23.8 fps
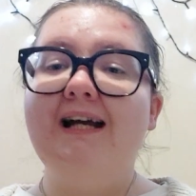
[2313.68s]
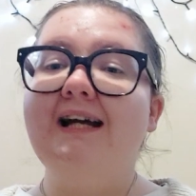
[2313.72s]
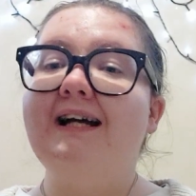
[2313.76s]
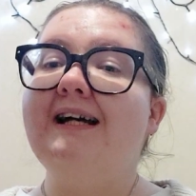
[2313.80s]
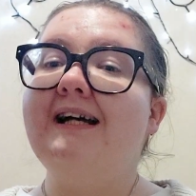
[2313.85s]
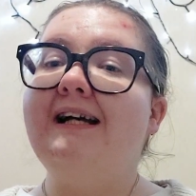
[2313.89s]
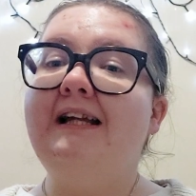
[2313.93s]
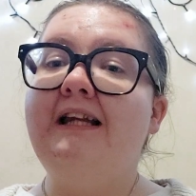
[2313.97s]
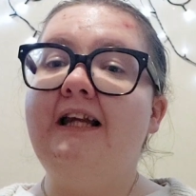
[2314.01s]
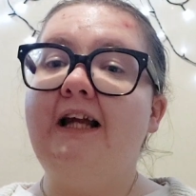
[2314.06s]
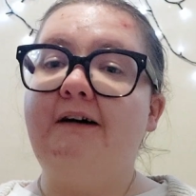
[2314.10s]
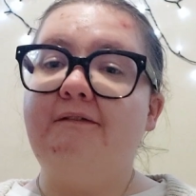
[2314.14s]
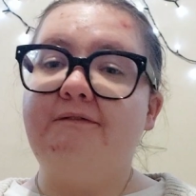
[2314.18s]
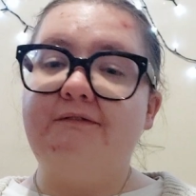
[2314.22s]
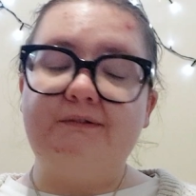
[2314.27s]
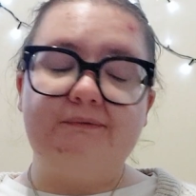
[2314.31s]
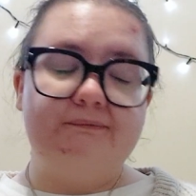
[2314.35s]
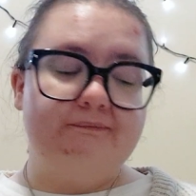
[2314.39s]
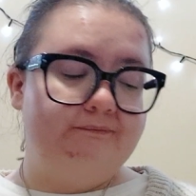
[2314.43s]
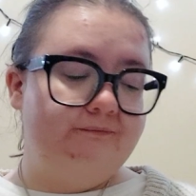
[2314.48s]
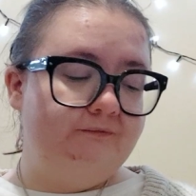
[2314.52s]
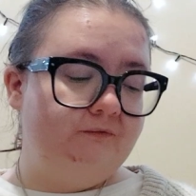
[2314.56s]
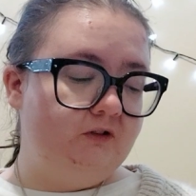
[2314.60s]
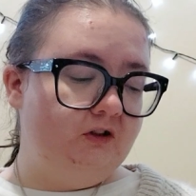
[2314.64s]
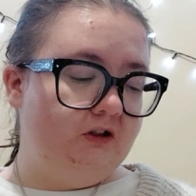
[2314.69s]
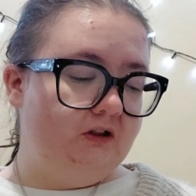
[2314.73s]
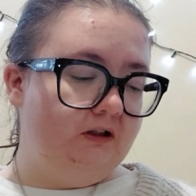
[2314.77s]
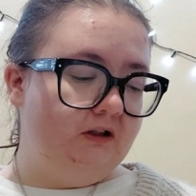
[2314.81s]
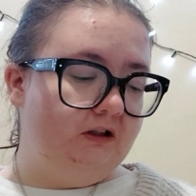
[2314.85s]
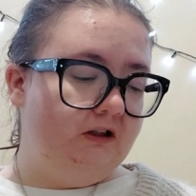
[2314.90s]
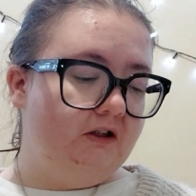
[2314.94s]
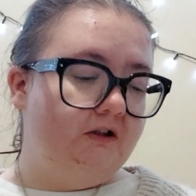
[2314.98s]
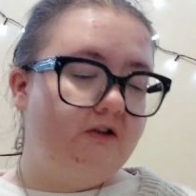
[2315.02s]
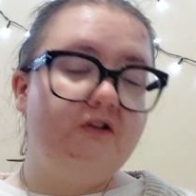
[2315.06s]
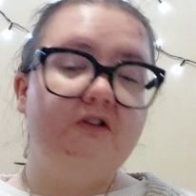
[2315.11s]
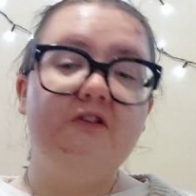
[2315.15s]
11.
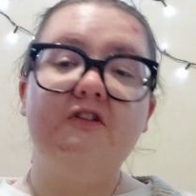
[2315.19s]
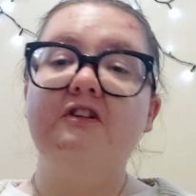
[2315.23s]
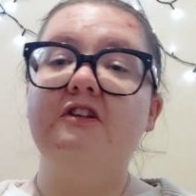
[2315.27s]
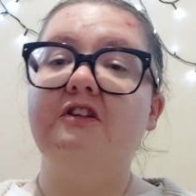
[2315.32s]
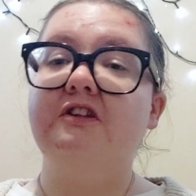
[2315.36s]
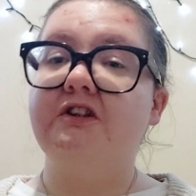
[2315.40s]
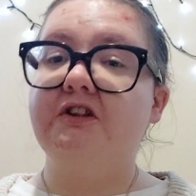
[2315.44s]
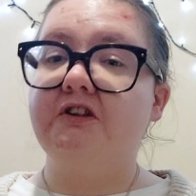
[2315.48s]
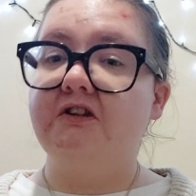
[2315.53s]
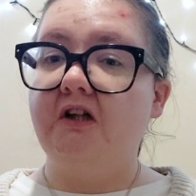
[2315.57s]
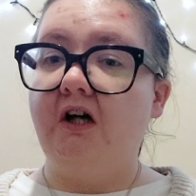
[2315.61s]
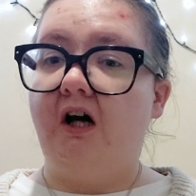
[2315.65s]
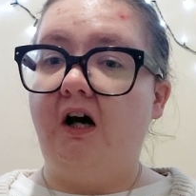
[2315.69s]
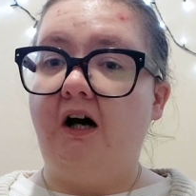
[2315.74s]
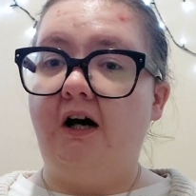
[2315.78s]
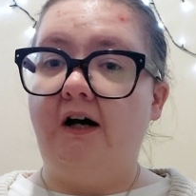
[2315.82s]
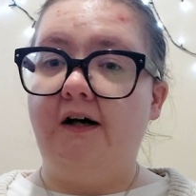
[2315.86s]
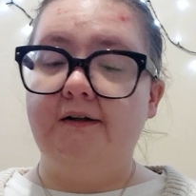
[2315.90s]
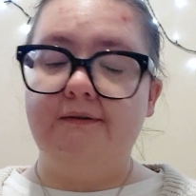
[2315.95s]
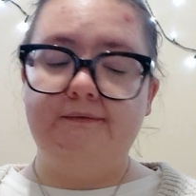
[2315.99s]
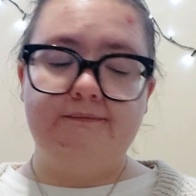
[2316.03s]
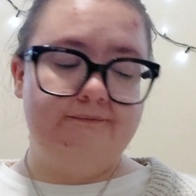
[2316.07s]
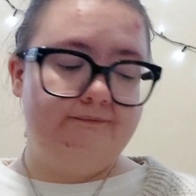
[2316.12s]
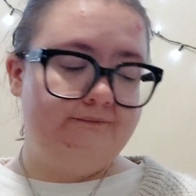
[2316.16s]
The Star.